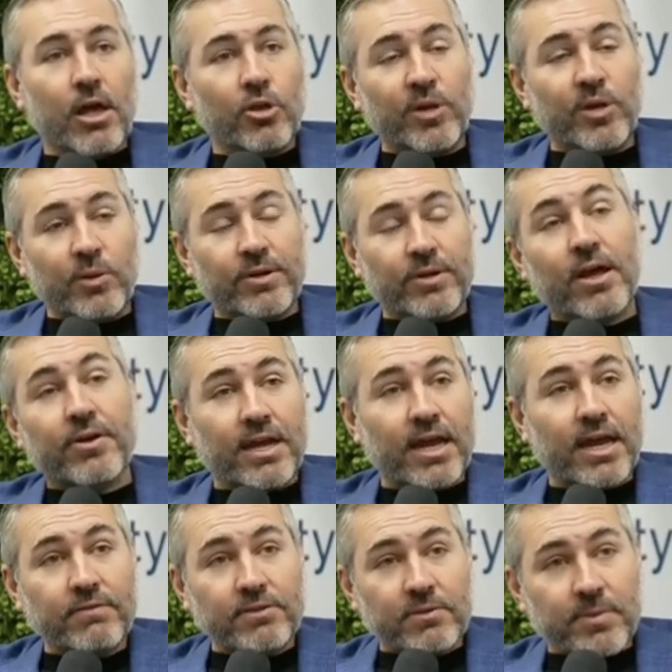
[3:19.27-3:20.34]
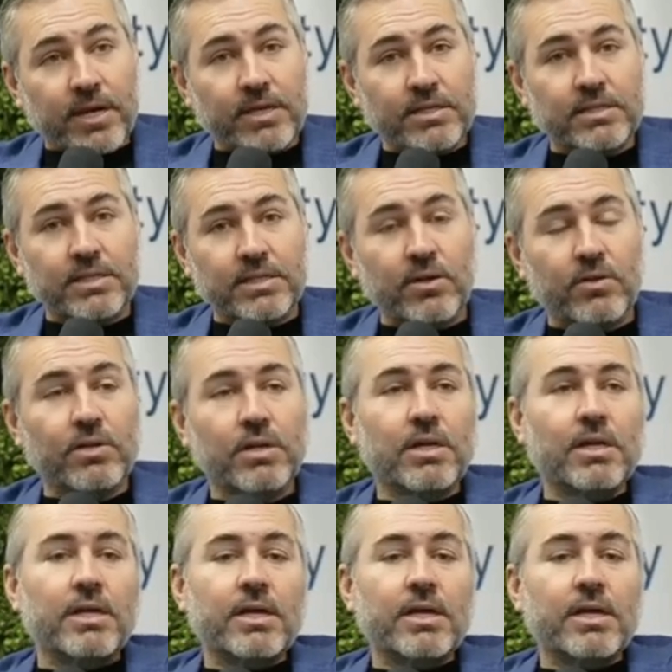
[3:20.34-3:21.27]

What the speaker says: Other people are now going to have to buy and sell.